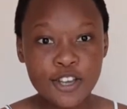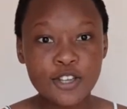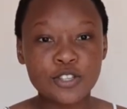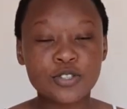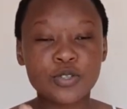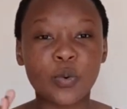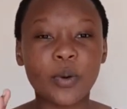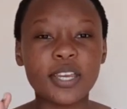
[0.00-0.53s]

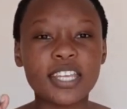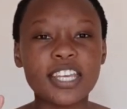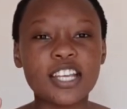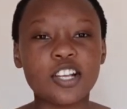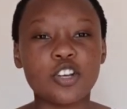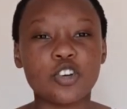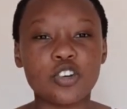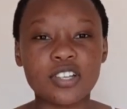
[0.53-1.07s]
So when
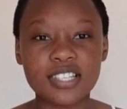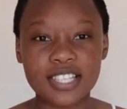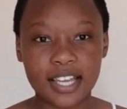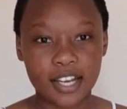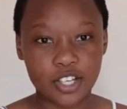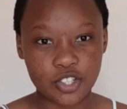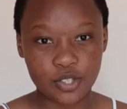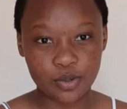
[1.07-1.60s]
he looks
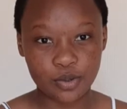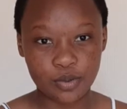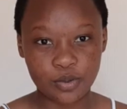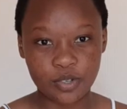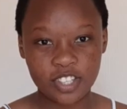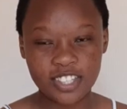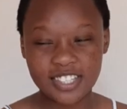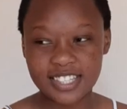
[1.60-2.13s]
at you,
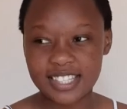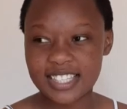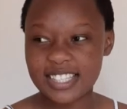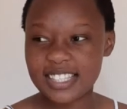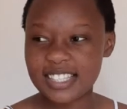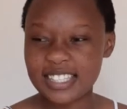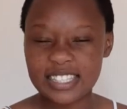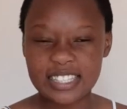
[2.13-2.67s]
he just
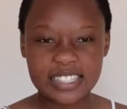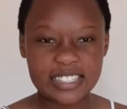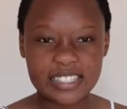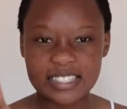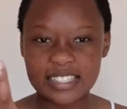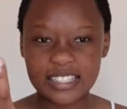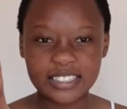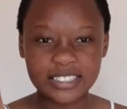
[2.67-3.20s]
sees,